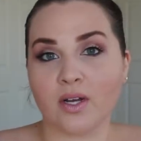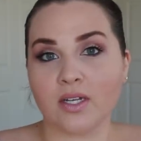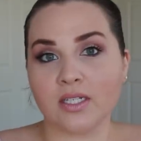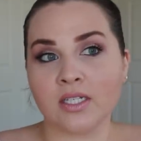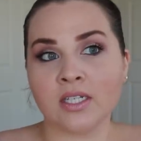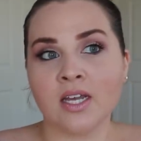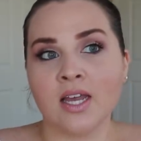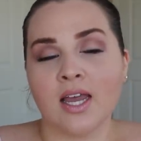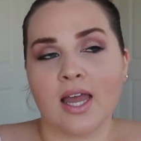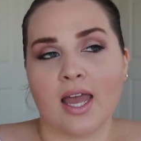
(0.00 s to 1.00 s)
ones
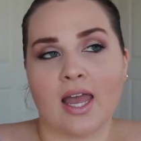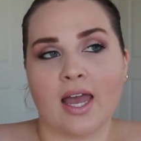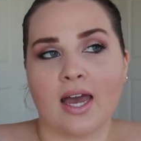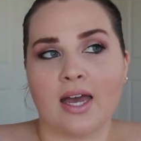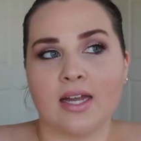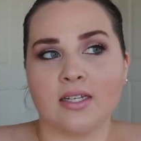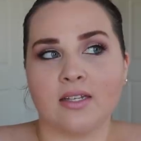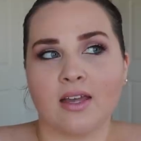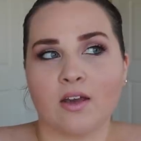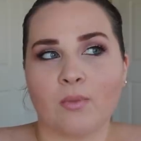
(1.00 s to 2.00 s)
and
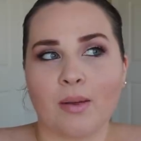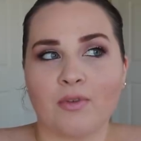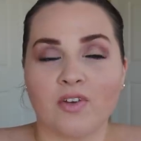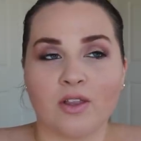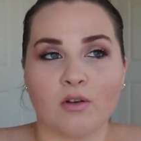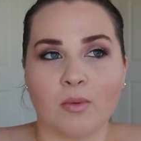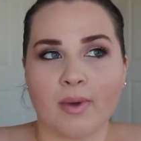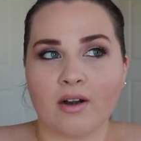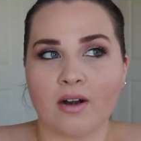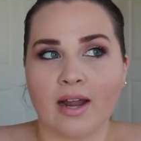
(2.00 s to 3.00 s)
they could probably fit a little bit
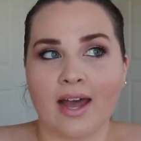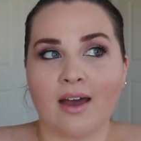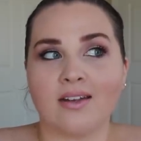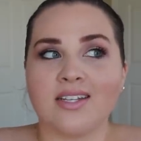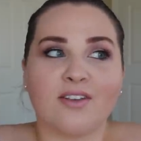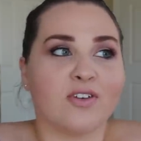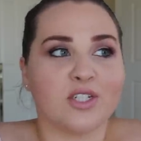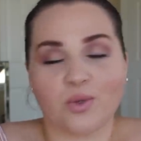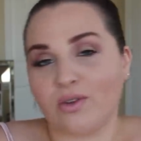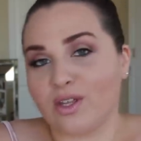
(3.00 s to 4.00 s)
better at a
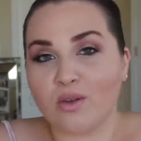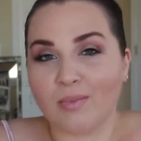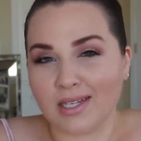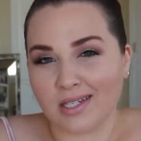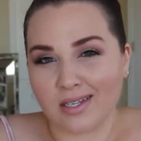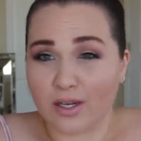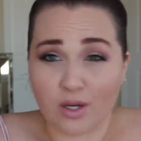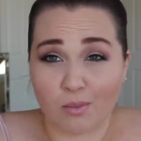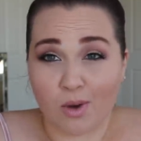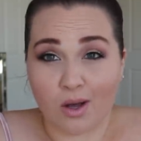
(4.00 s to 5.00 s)
different store that you might see in
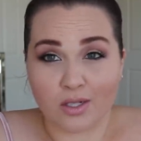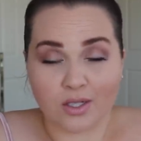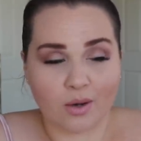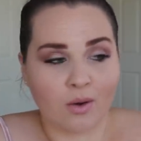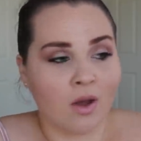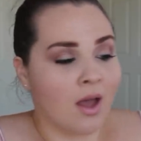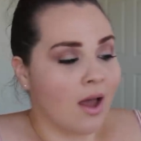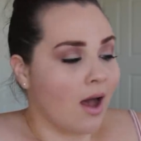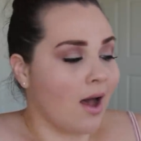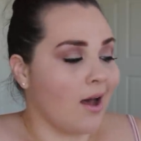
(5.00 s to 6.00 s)
your mall. So
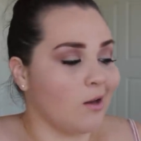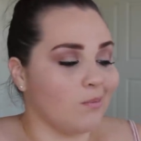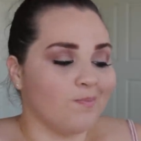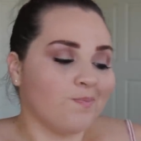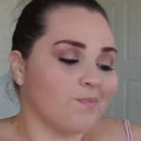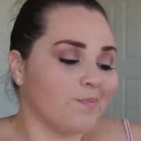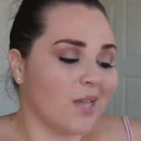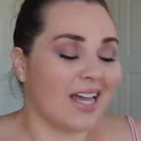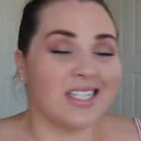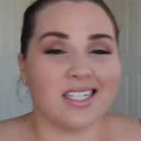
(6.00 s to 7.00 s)

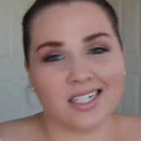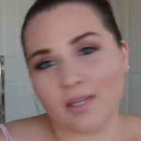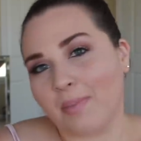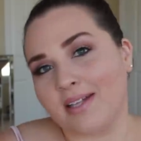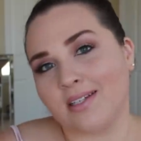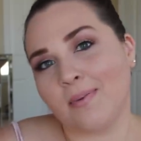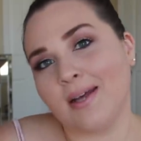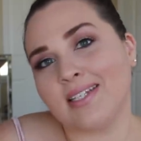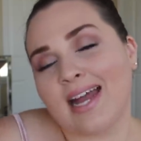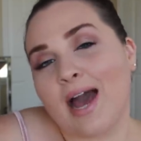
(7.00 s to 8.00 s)
I guess it just depends. It
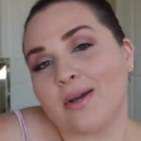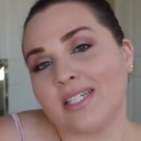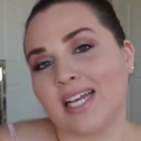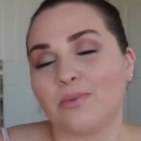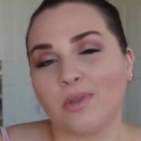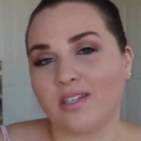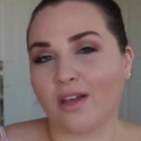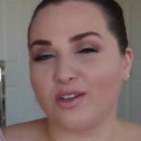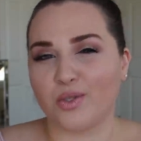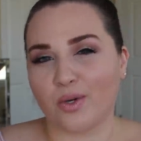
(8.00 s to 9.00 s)
depends on how accessible these
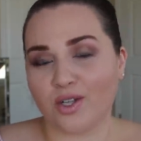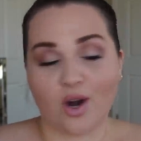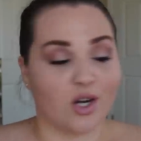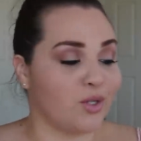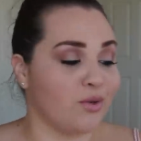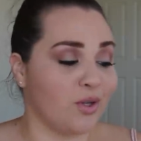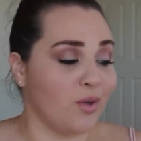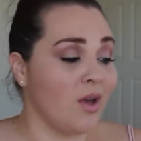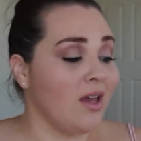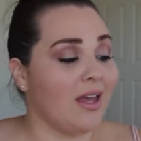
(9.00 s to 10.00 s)
other stores are to
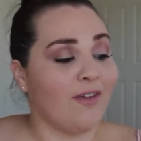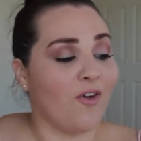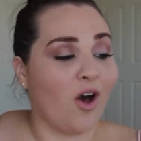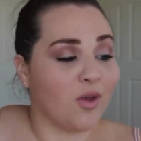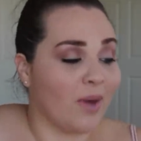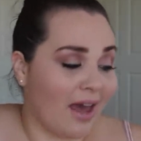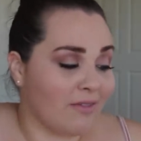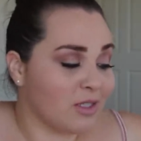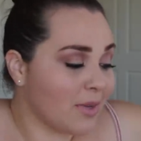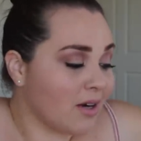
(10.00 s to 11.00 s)
you. If all you
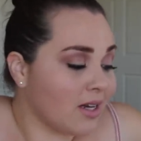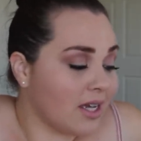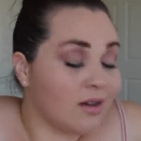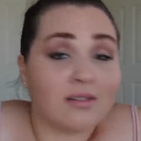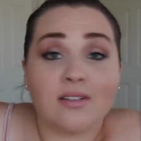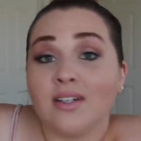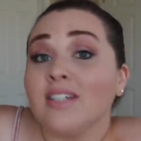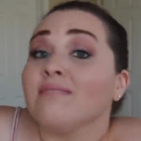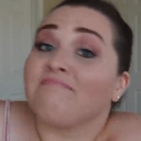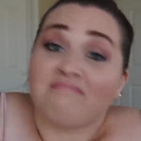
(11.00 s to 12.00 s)
have is American Eagle,
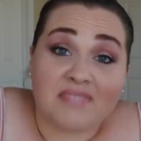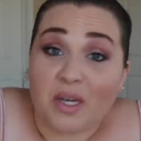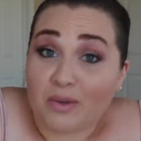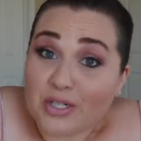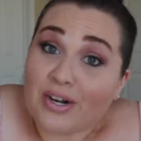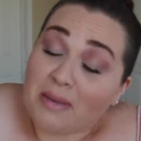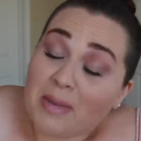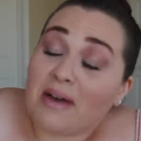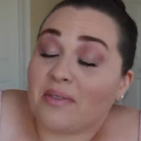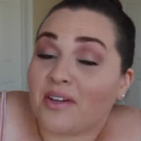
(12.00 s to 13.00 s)
go try
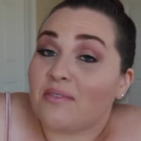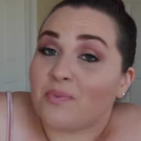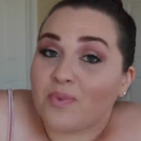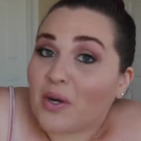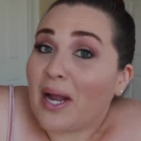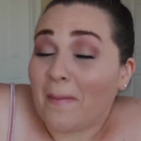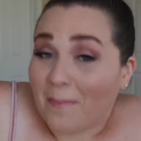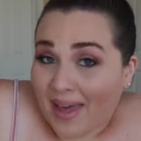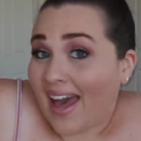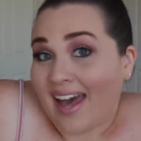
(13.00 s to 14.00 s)
them out. They're
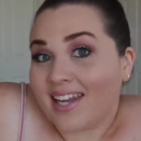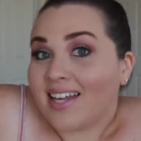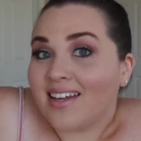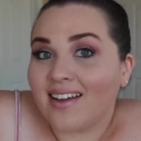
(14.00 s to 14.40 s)
not bad.